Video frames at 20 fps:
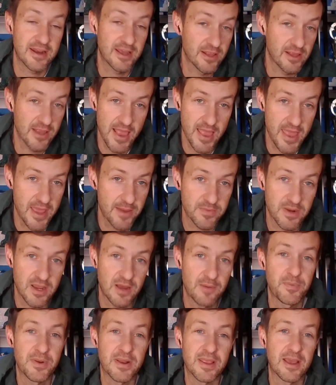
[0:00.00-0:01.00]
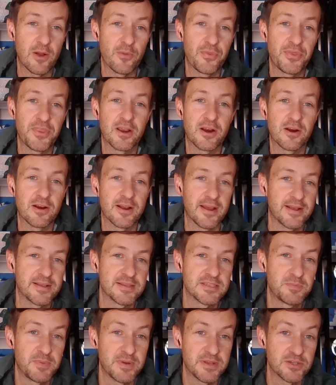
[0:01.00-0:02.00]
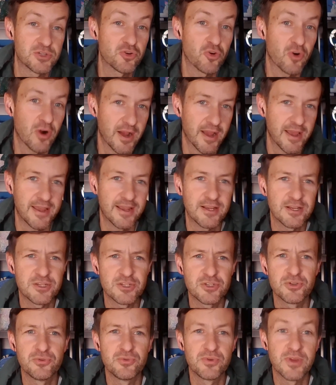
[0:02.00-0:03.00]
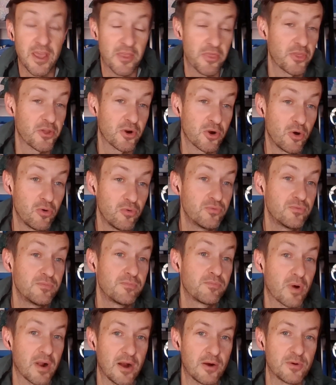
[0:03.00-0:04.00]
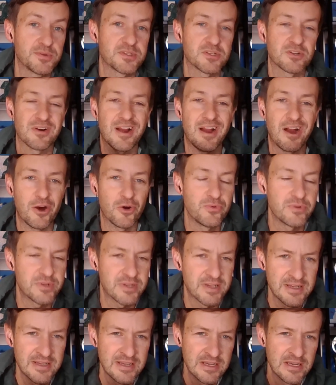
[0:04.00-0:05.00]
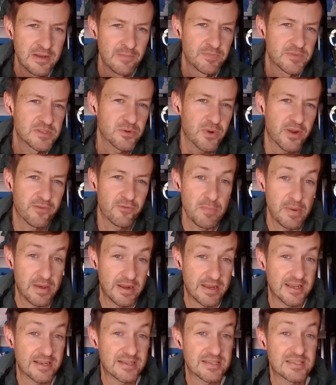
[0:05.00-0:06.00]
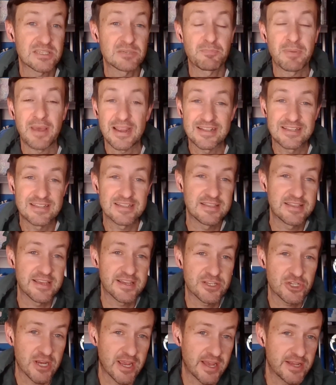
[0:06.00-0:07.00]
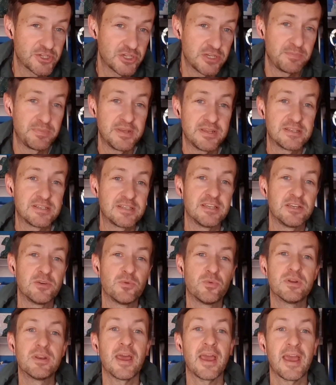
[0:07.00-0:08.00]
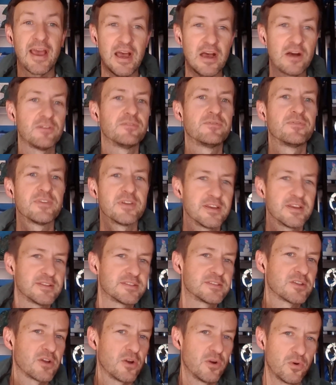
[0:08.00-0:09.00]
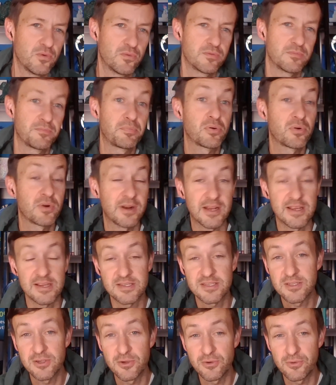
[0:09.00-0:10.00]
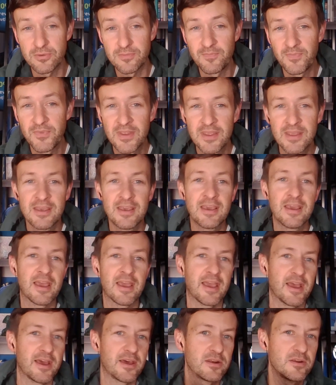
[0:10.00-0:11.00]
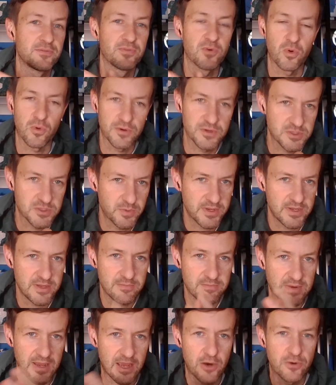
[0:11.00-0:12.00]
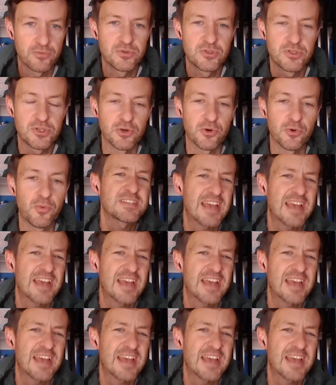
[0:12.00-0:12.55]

LLM company out there has been trying to get their own browser out. So everybody expected that ChatGPT would have its own pretty soon, and of course we now do.